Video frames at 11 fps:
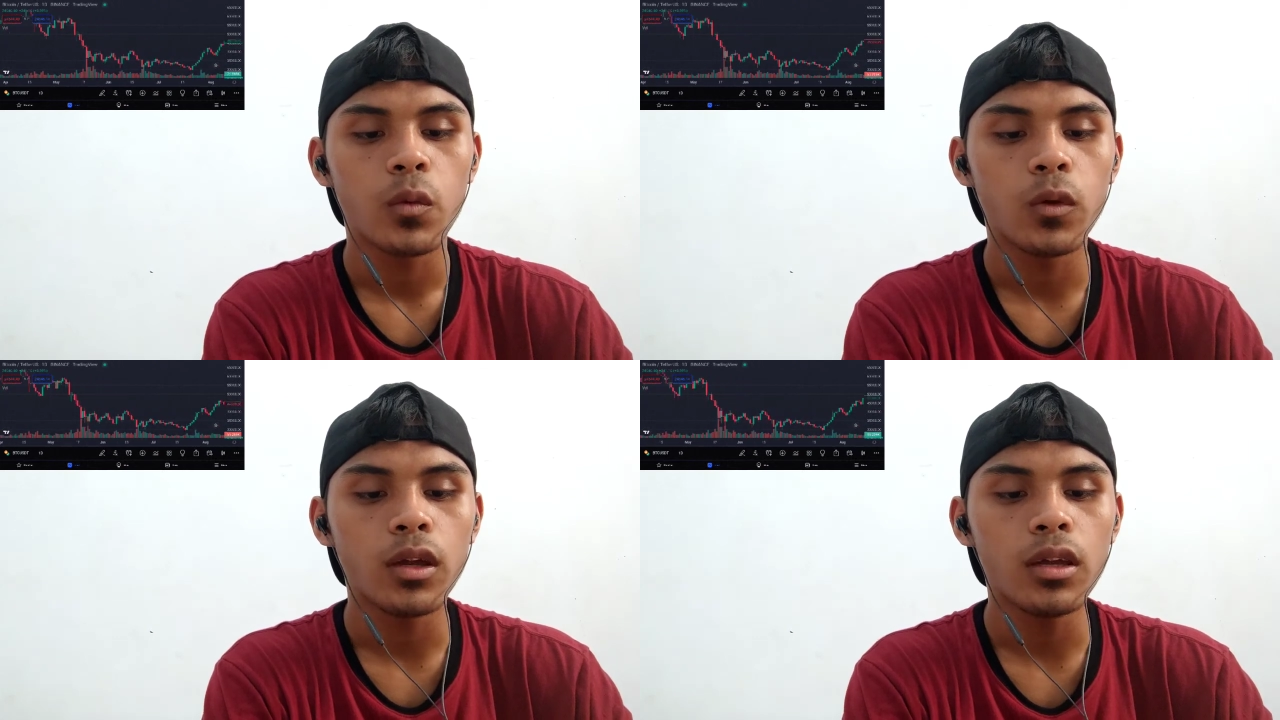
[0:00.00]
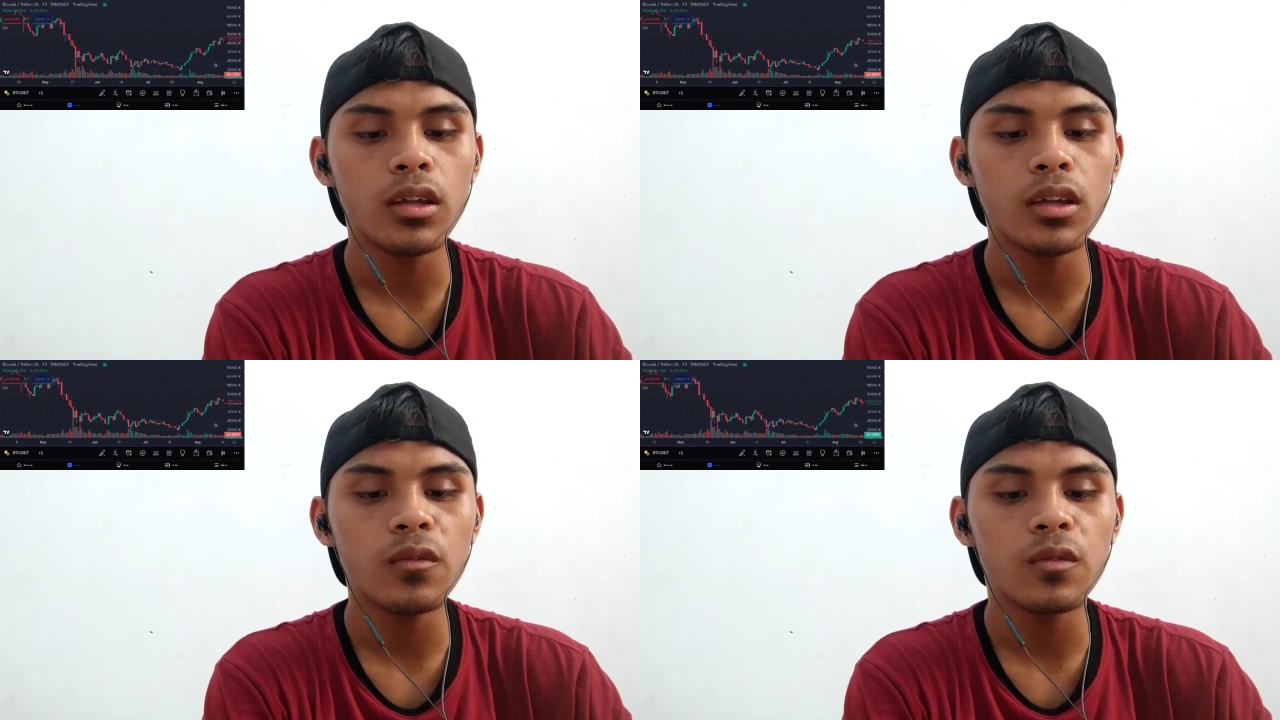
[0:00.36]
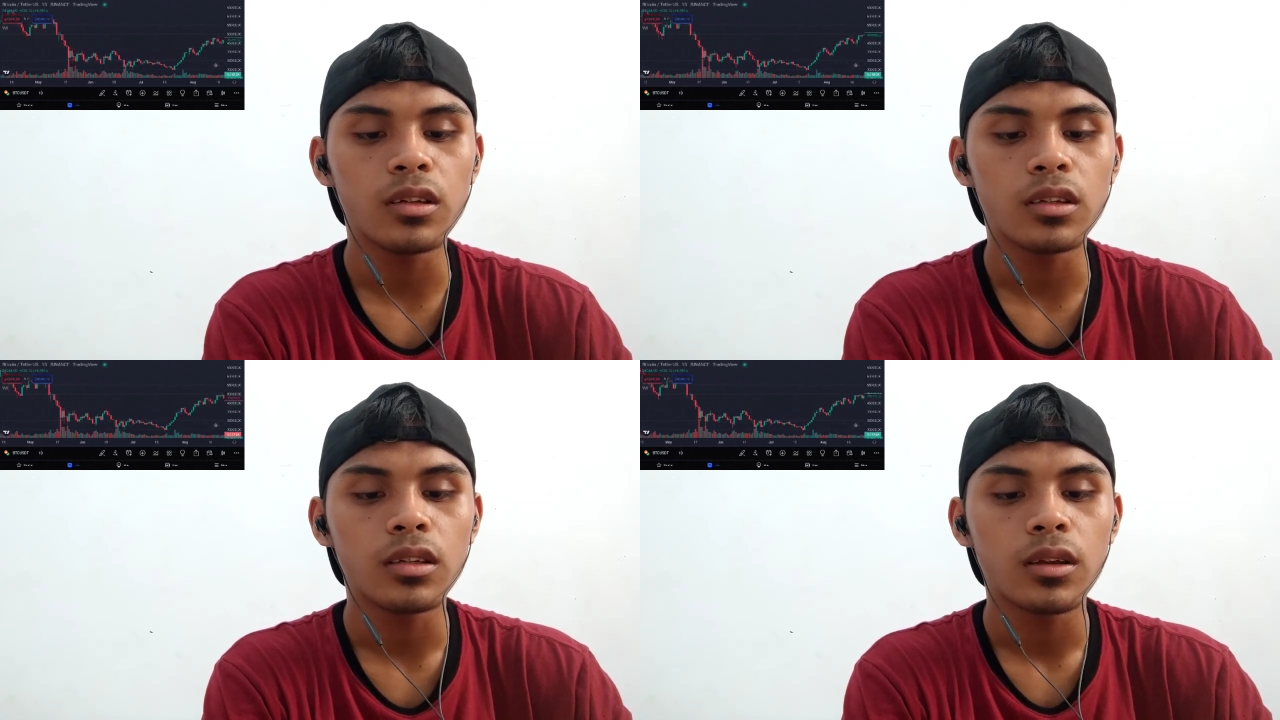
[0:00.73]
we
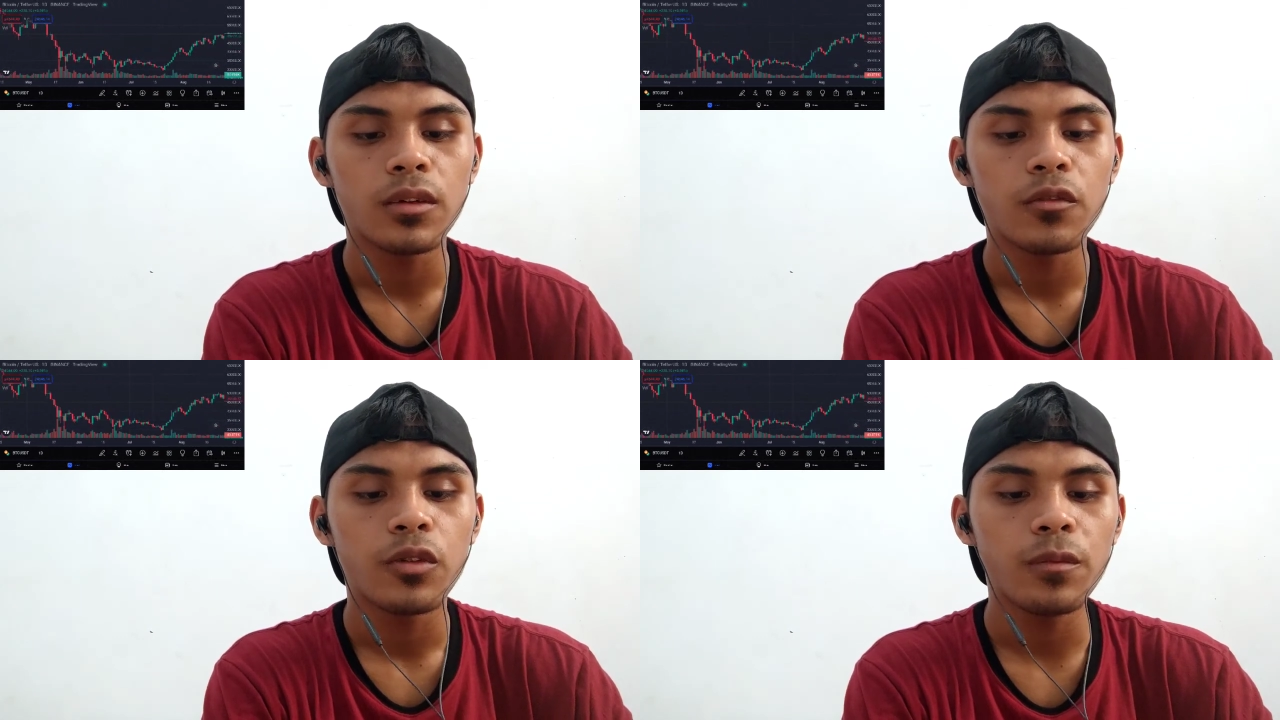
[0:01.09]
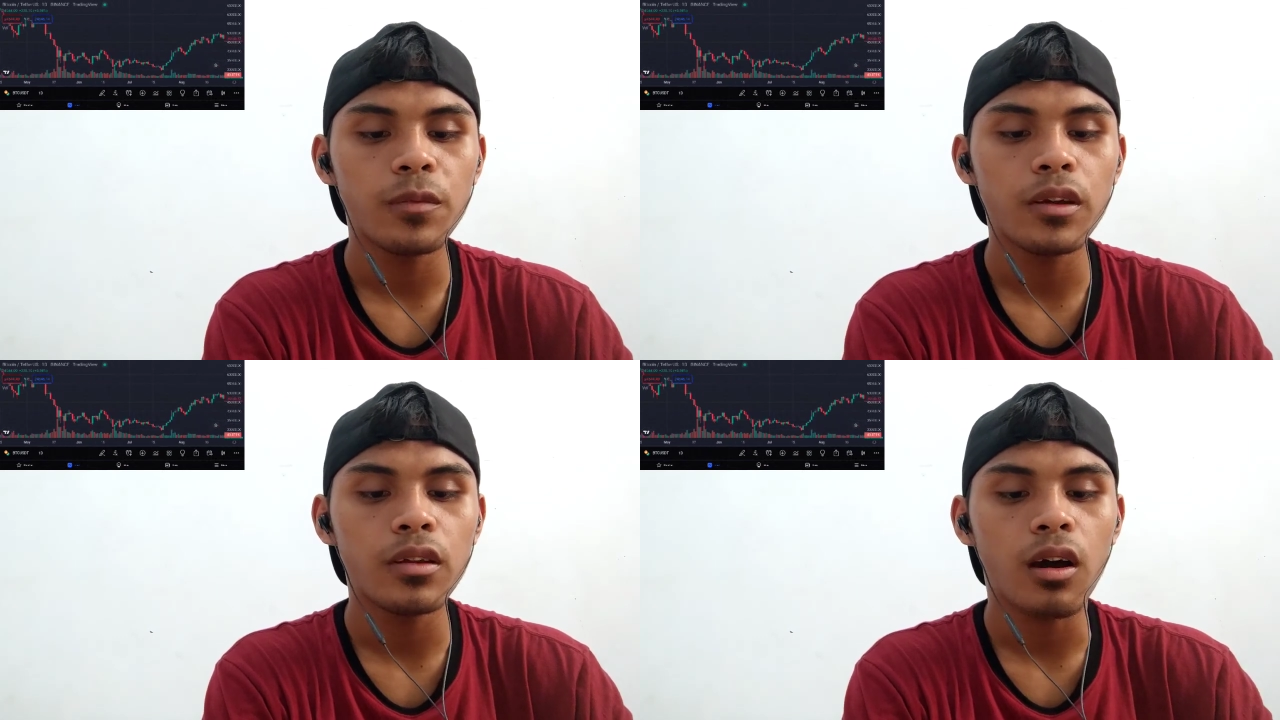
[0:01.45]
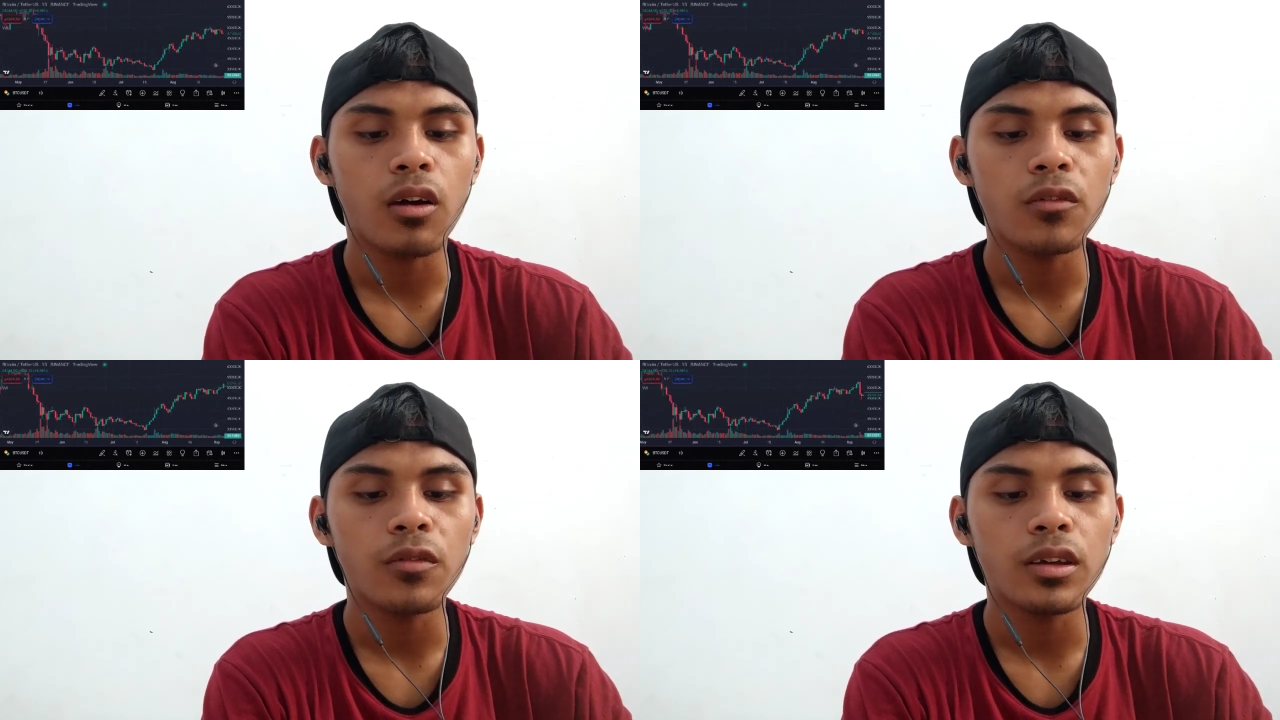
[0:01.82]
refill whipping
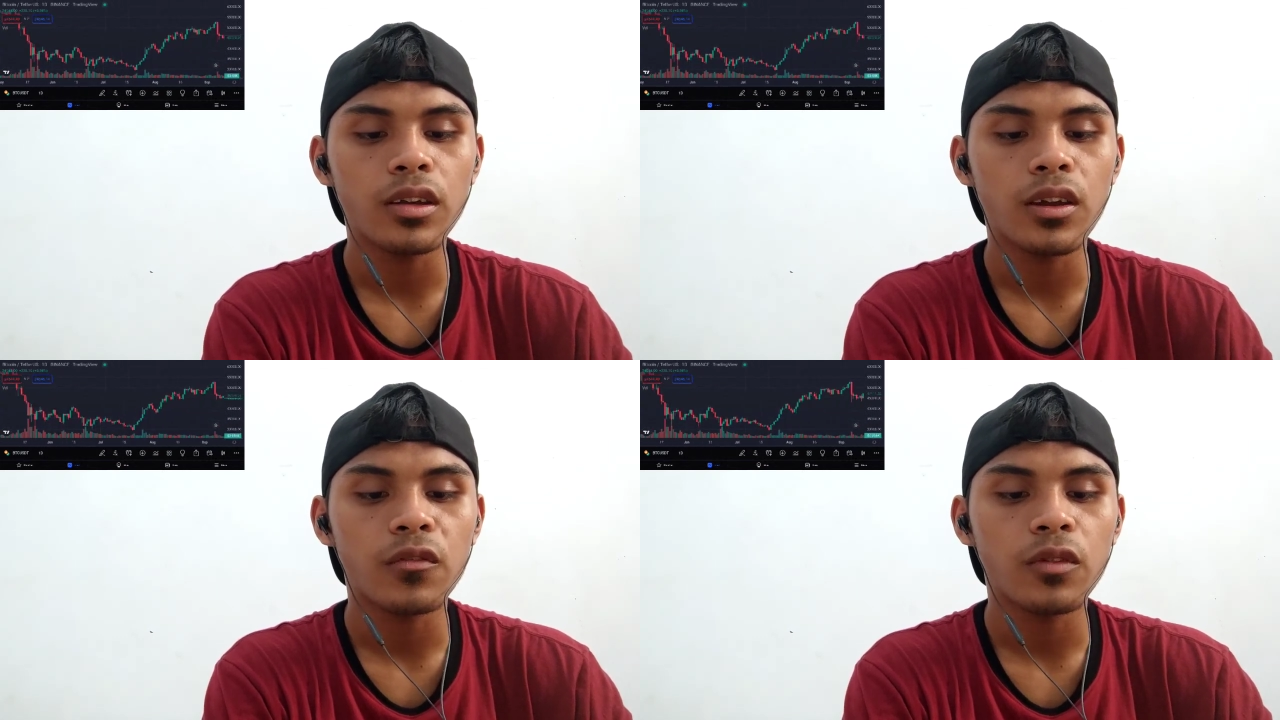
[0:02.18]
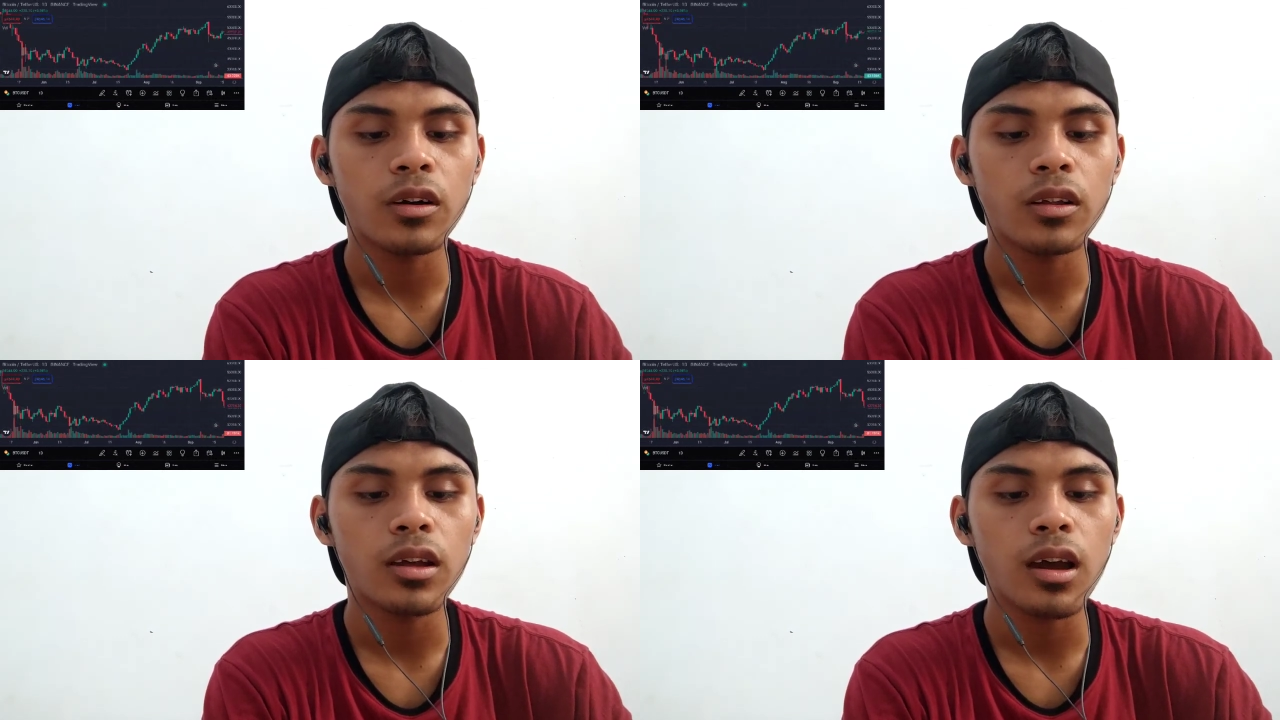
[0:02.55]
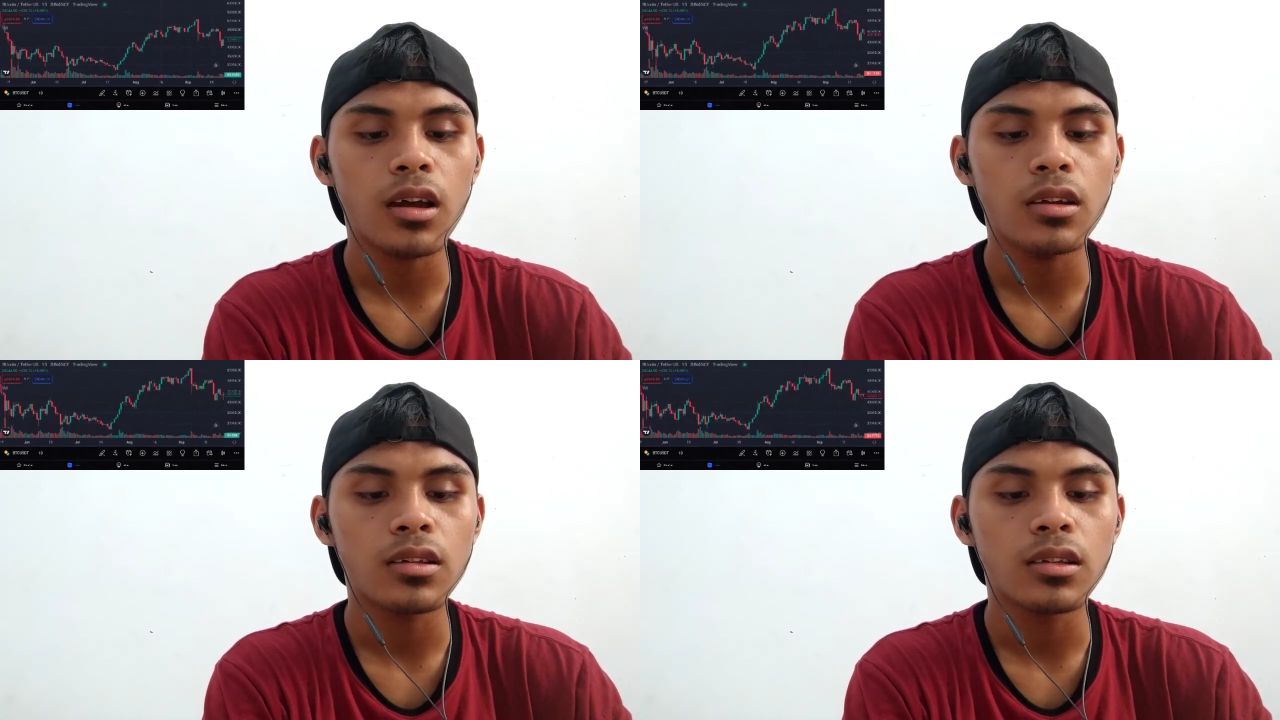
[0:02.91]
off in a fall
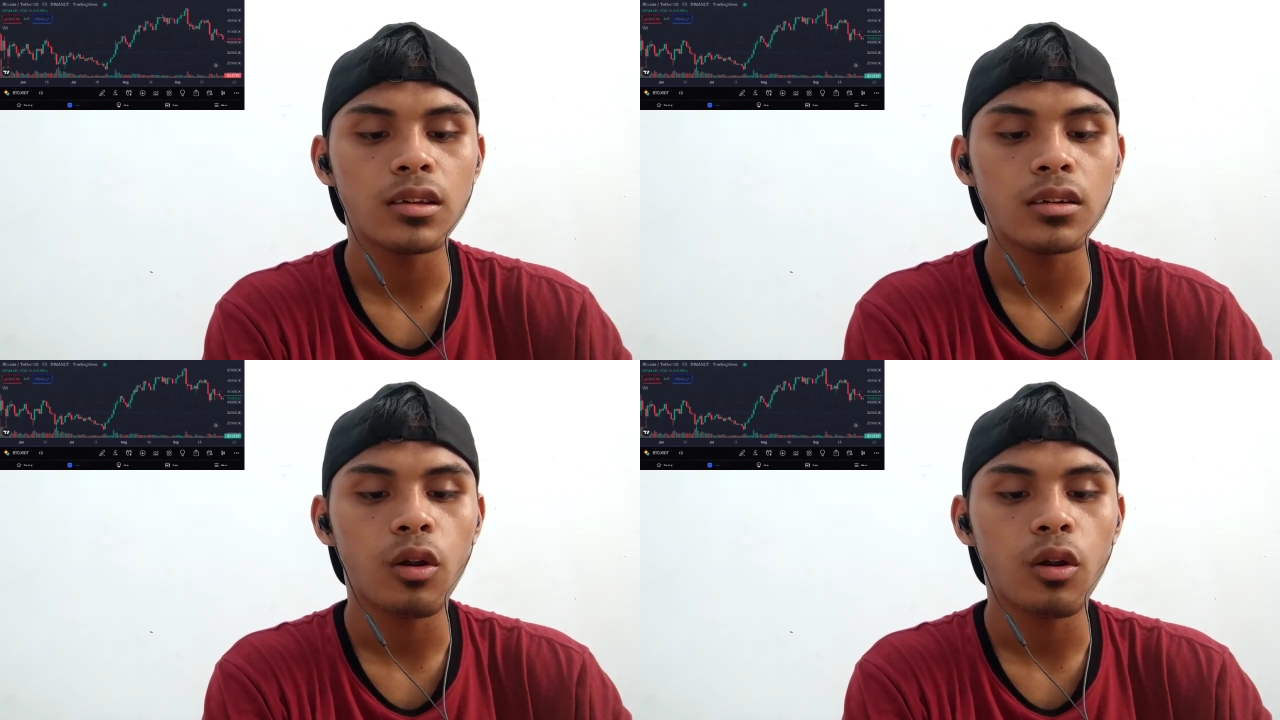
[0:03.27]
as the